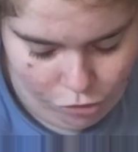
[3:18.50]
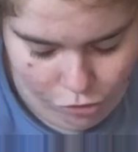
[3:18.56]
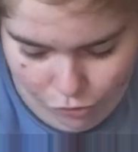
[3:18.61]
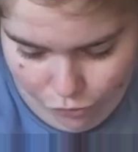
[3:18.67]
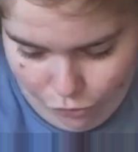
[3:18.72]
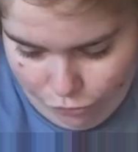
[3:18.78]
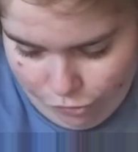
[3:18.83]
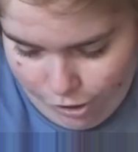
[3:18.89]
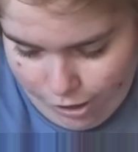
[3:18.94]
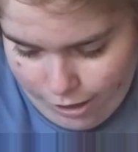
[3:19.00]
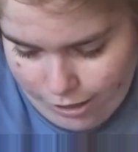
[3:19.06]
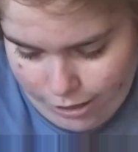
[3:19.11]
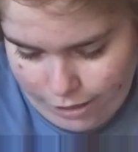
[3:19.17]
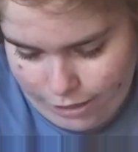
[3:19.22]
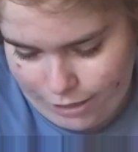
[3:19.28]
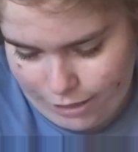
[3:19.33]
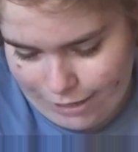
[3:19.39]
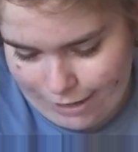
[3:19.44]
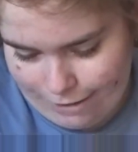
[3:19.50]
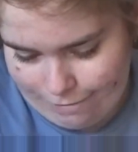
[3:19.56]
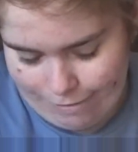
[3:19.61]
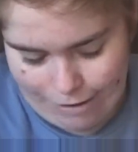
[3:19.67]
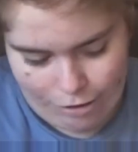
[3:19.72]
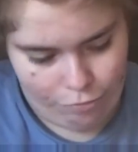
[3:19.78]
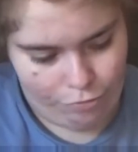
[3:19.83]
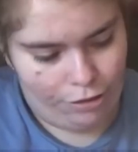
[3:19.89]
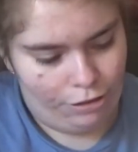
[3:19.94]
of
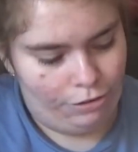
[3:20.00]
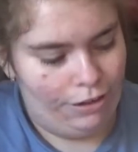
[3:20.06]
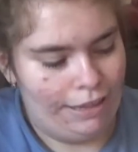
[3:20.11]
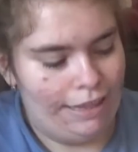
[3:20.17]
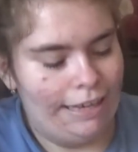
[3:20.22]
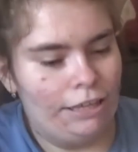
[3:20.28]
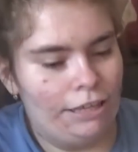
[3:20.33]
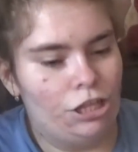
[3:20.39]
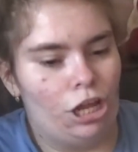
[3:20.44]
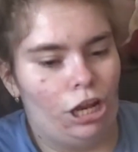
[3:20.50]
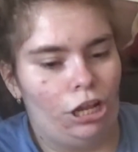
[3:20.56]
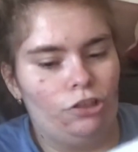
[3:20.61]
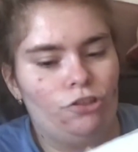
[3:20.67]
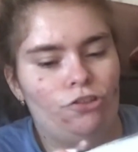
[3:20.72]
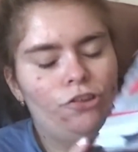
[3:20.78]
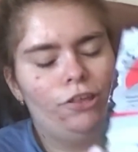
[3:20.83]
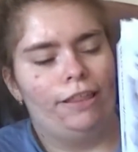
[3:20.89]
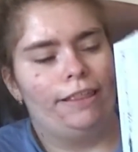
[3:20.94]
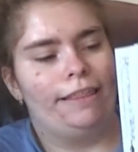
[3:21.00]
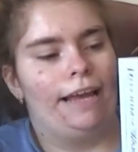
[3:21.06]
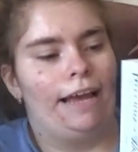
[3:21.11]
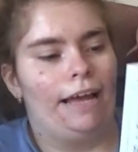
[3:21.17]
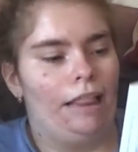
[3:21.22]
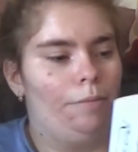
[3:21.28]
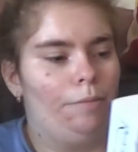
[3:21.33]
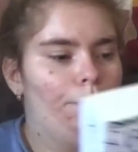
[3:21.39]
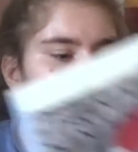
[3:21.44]
one of the reading challenges,
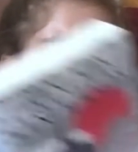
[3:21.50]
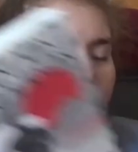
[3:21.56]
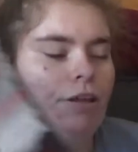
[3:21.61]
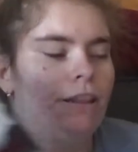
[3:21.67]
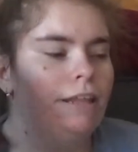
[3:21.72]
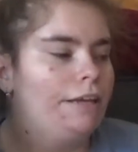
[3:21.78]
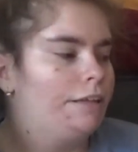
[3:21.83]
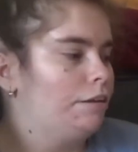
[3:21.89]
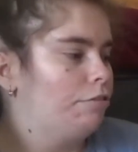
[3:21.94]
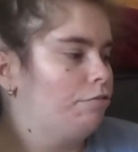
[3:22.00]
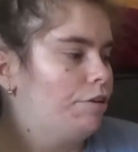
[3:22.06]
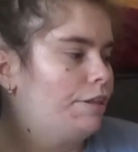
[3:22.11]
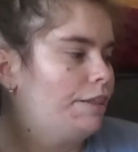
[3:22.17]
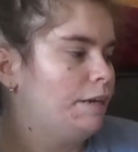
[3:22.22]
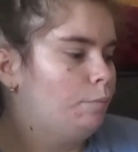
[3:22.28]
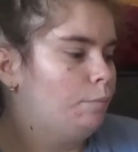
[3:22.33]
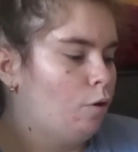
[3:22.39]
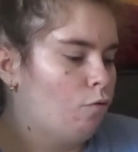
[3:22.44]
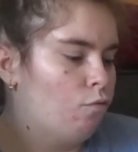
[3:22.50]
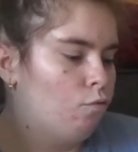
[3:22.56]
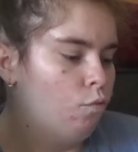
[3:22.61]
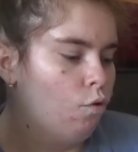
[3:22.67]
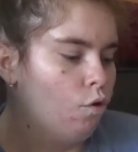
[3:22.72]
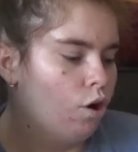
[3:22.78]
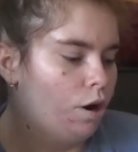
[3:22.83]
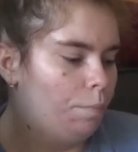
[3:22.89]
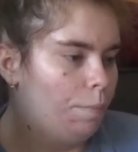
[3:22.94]
I'll be reading The Rhythm of
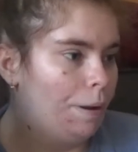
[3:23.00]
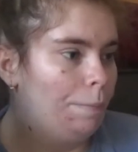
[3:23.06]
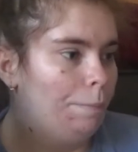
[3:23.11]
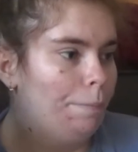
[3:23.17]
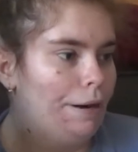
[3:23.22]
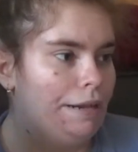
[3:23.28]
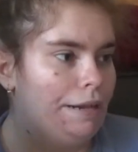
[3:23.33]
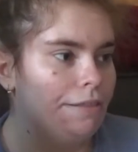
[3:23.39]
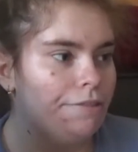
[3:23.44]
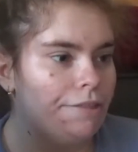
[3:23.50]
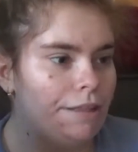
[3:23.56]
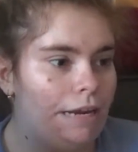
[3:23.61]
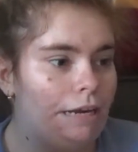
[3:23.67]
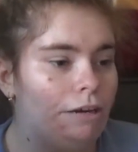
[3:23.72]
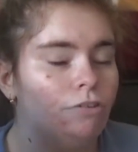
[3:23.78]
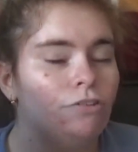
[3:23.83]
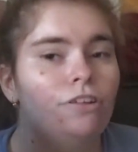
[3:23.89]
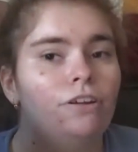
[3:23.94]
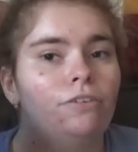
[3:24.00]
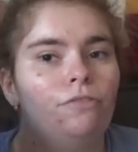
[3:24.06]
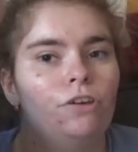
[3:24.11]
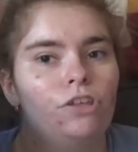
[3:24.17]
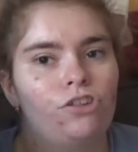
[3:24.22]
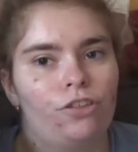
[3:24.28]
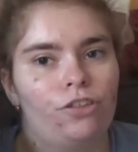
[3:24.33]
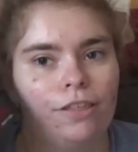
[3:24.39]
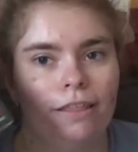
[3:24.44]
War by Ben Sanderson,
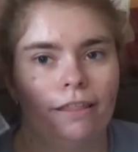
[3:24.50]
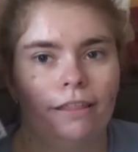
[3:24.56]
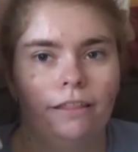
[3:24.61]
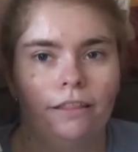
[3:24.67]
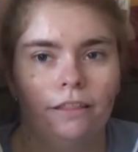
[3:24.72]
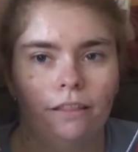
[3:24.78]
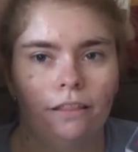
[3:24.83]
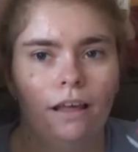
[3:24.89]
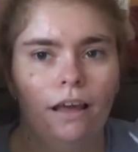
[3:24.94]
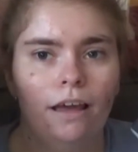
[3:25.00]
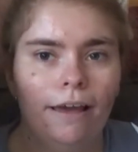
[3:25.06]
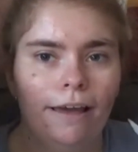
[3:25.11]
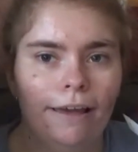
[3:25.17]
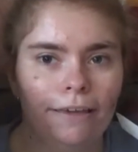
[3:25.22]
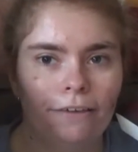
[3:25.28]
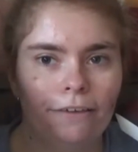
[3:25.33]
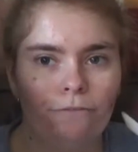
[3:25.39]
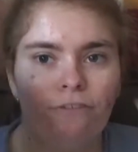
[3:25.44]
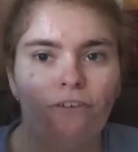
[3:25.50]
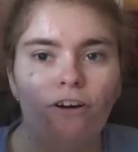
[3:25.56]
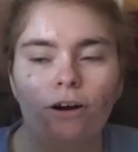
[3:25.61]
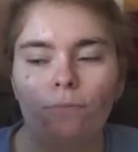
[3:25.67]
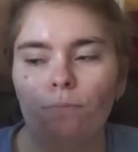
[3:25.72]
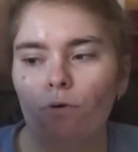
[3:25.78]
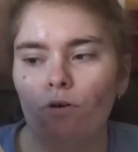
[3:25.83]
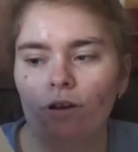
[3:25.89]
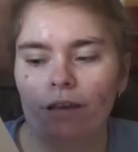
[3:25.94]
which is
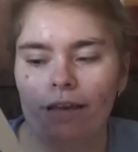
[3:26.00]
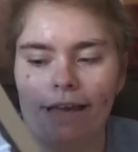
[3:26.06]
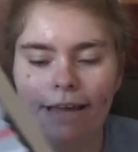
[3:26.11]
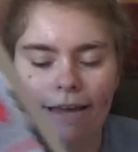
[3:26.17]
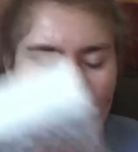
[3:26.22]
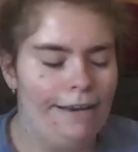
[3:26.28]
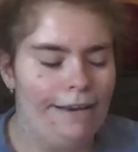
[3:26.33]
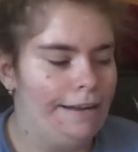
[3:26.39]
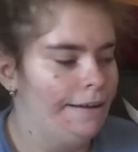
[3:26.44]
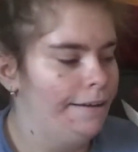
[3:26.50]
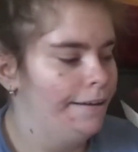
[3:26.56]
4 books in,